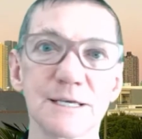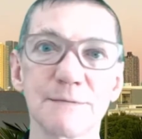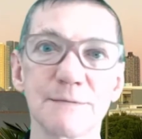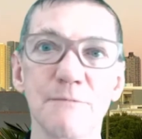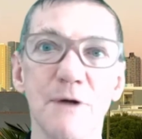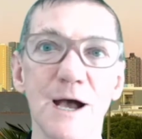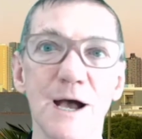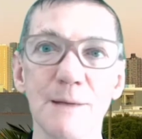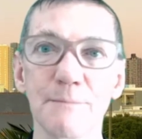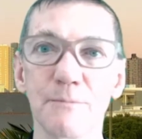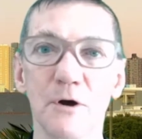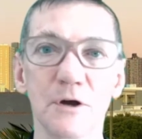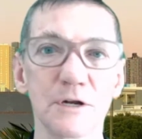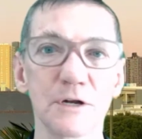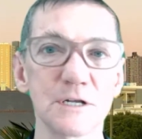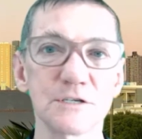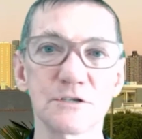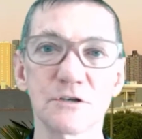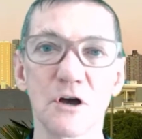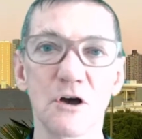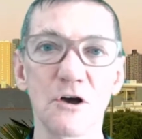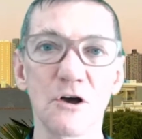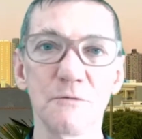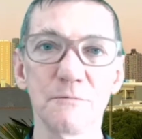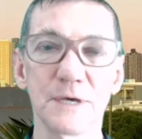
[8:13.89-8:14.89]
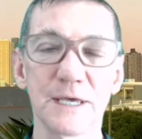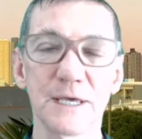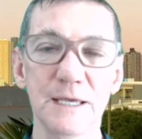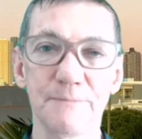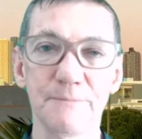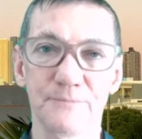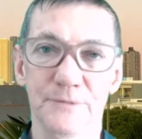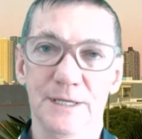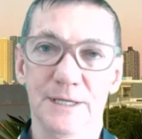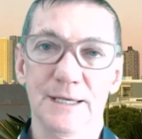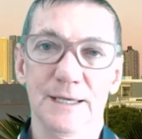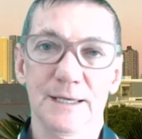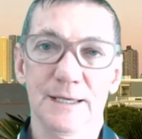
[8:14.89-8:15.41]
my body told me,
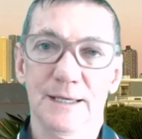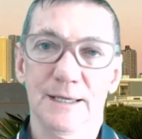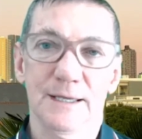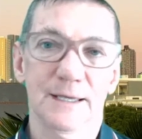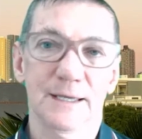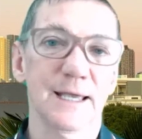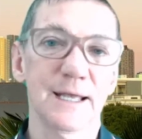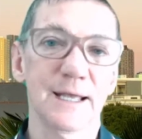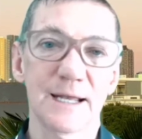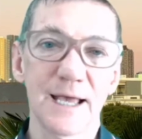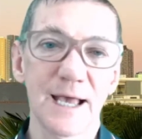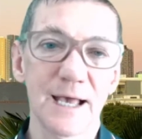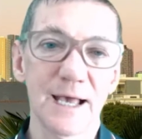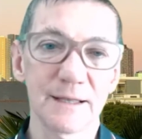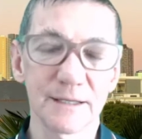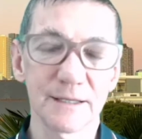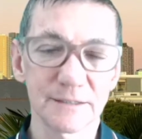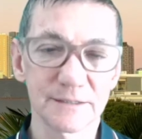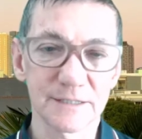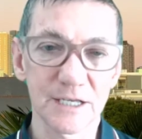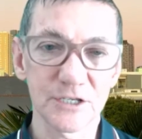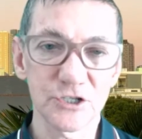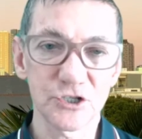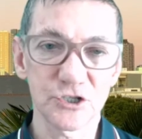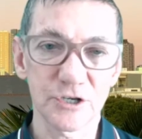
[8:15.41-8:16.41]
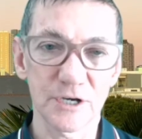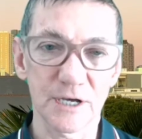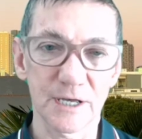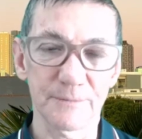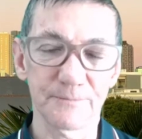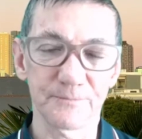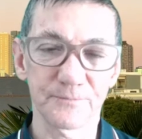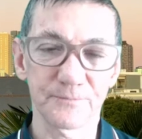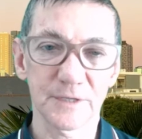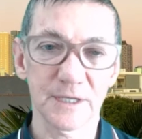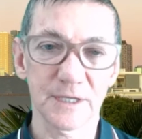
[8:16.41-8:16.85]
get out in the sunshine.